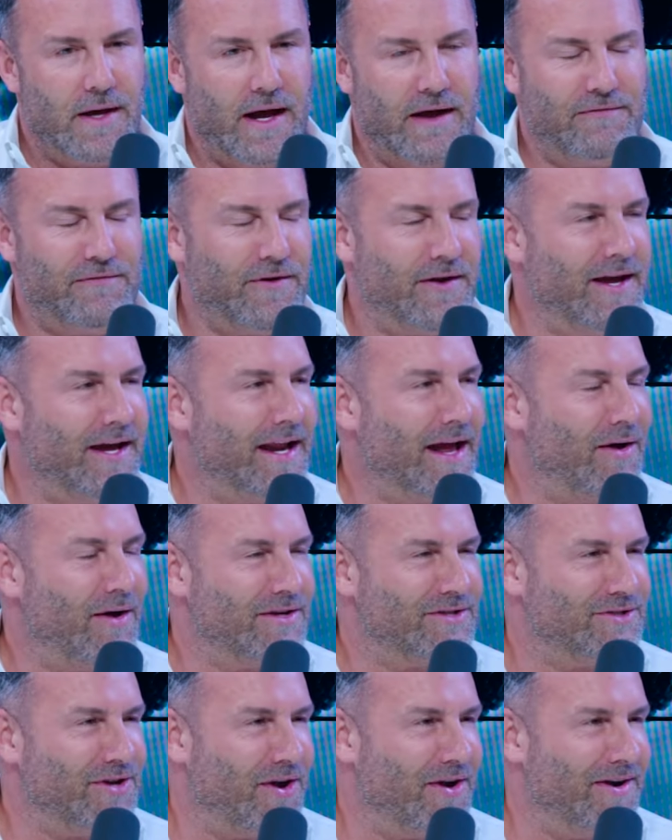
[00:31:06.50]
I forget how
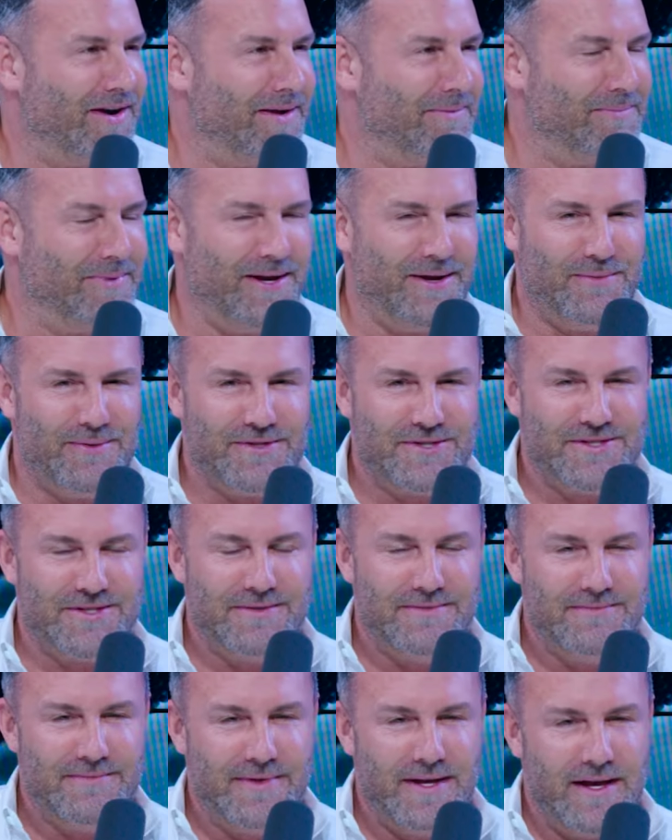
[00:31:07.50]
I started it, but it was
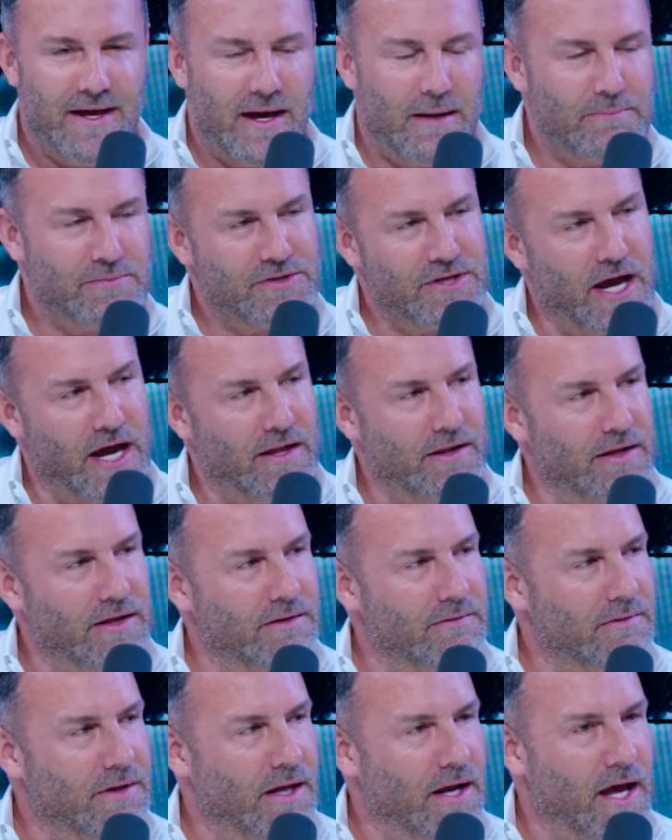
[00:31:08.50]
I'm
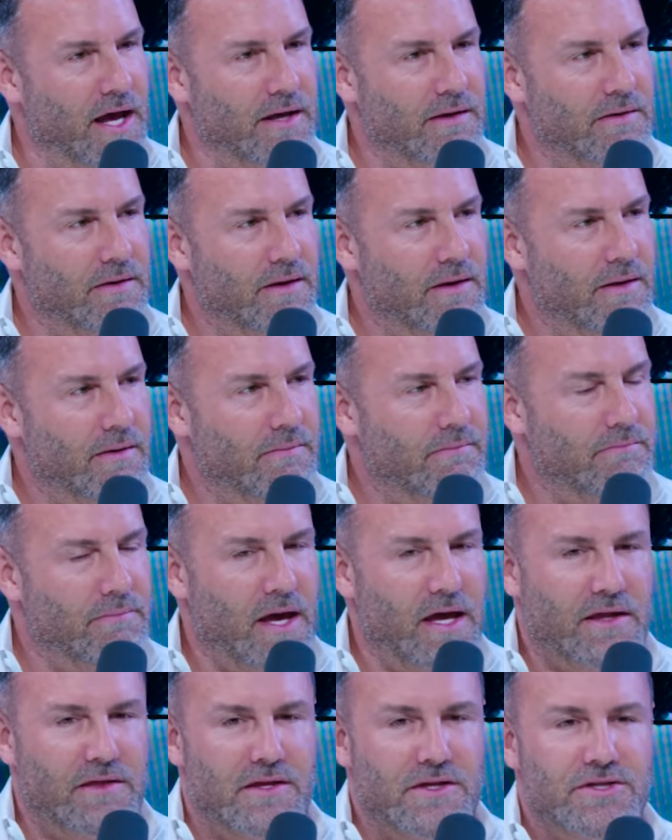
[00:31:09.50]
silent and then I
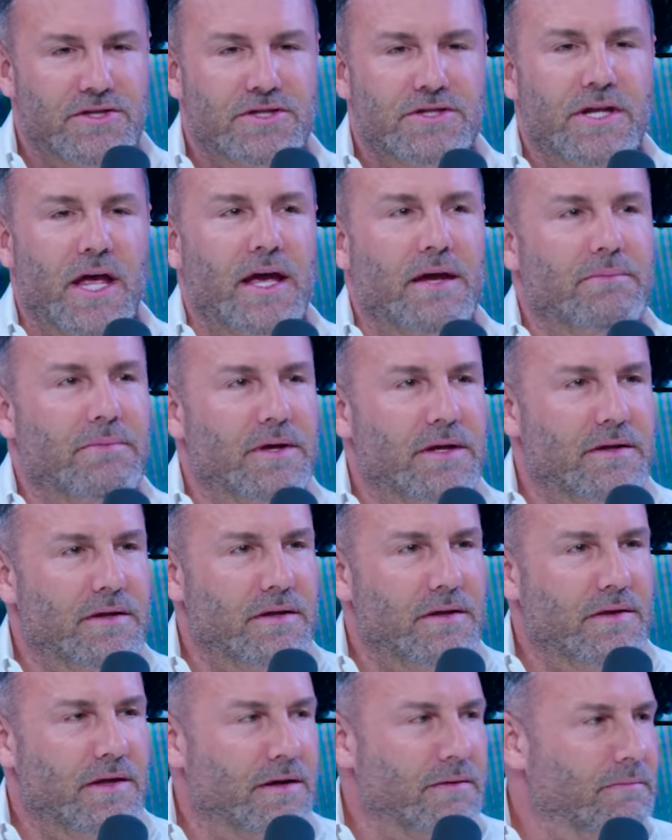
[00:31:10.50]
make this
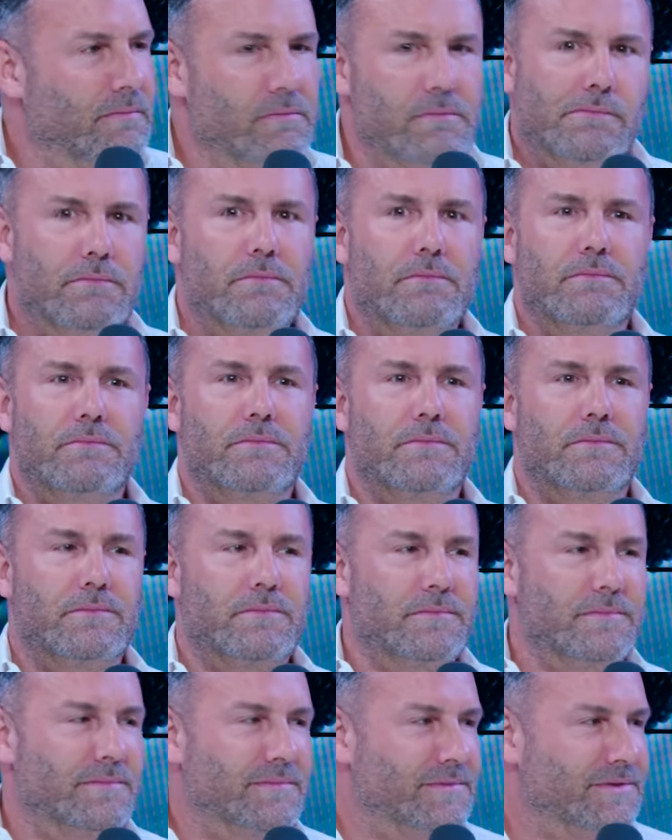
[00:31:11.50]
statement that
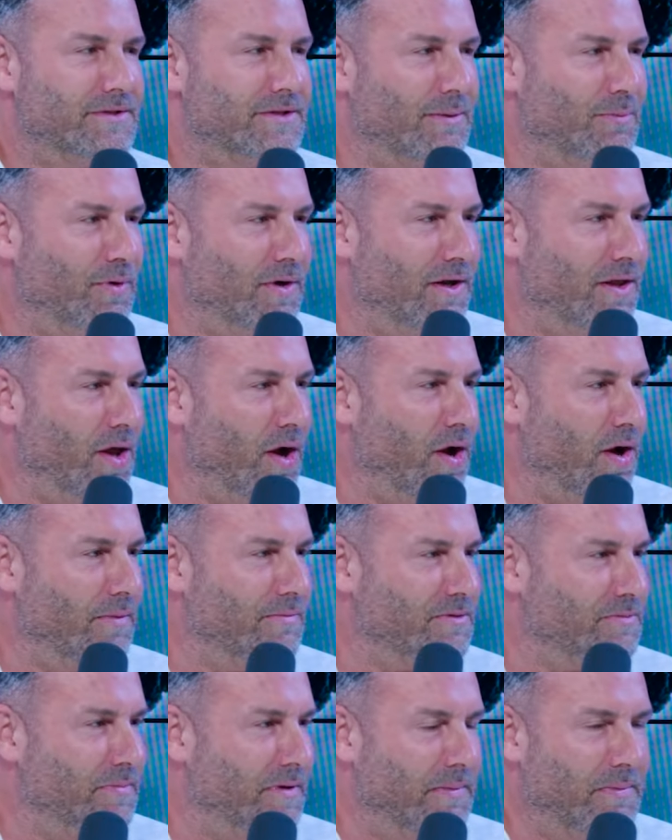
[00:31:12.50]
somewhat
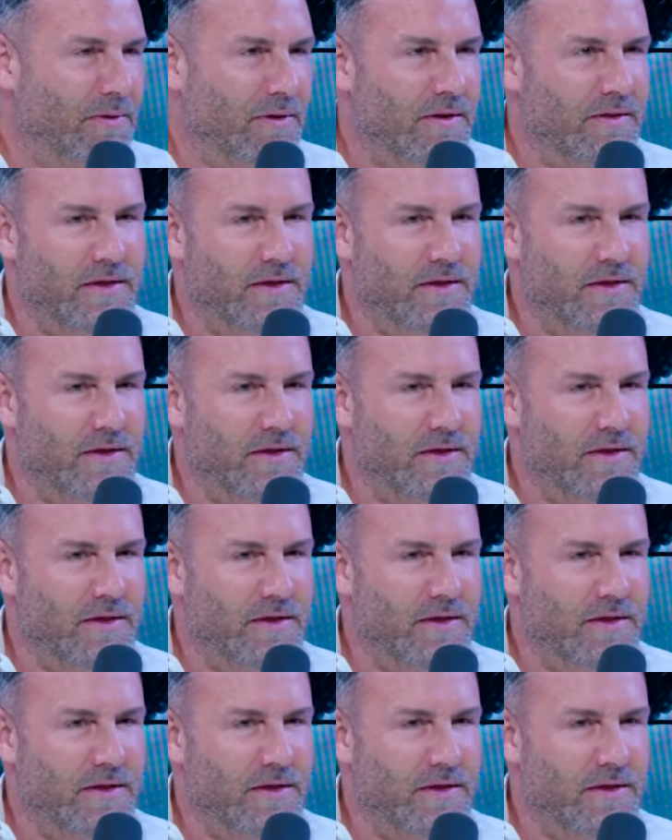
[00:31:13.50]
alarms people.